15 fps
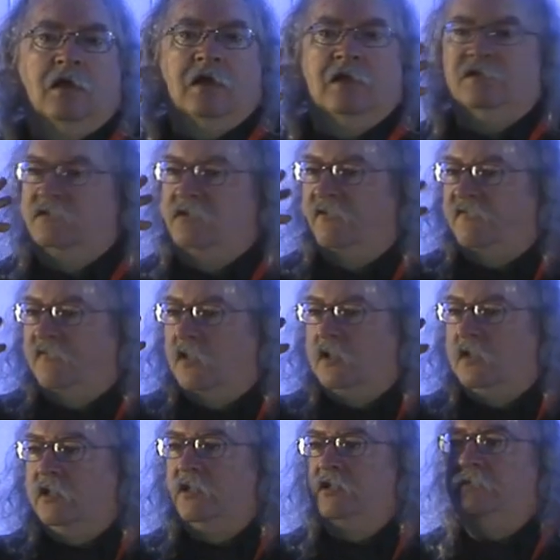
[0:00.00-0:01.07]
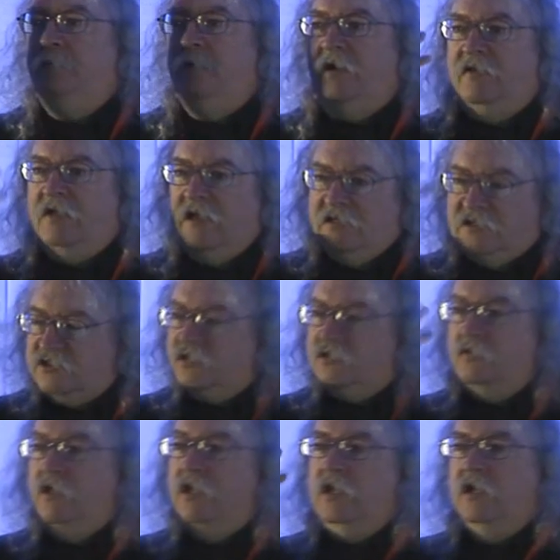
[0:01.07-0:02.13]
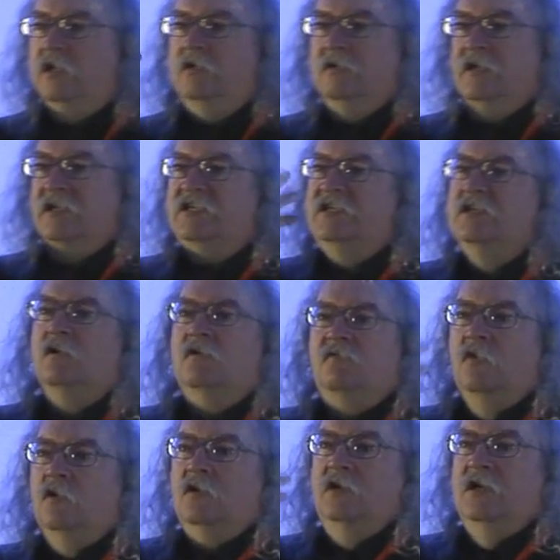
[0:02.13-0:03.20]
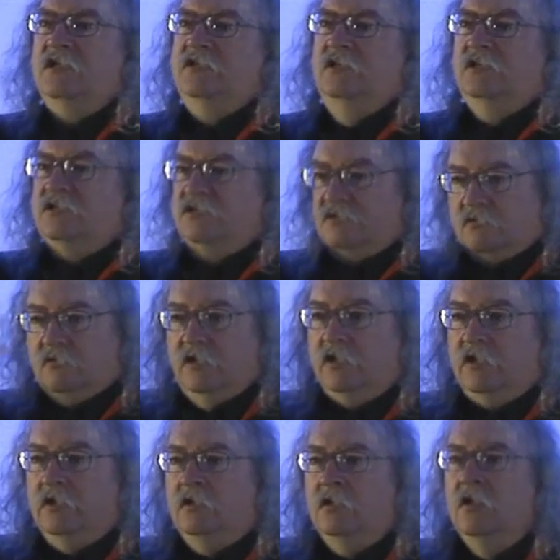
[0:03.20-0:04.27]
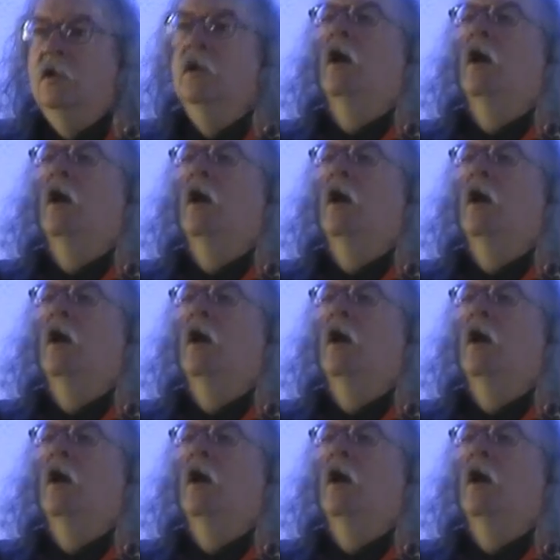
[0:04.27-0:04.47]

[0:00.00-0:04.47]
as defined by that screen, that self-organizing screen,